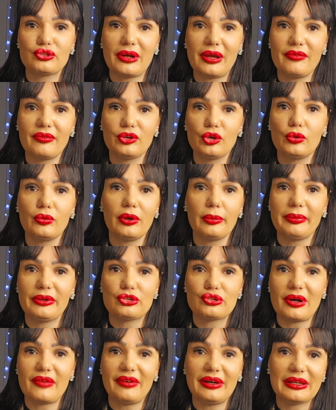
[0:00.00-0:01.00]
you will be
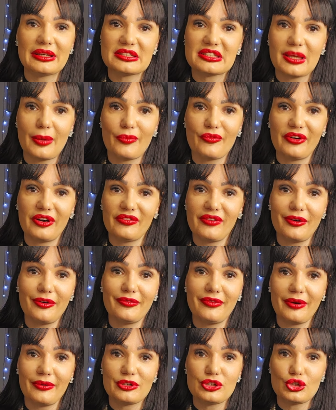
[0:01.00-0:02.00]
traveling somewhere very,
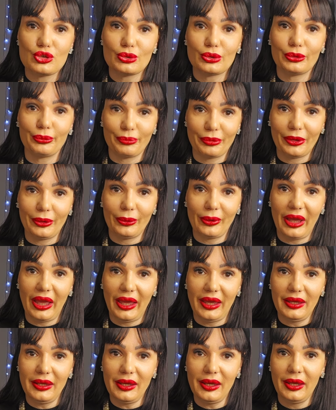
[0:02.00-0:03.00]
very soon,
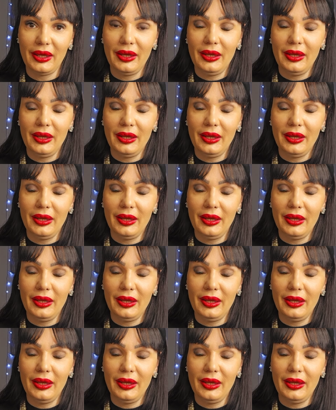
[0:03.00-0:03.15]
okay?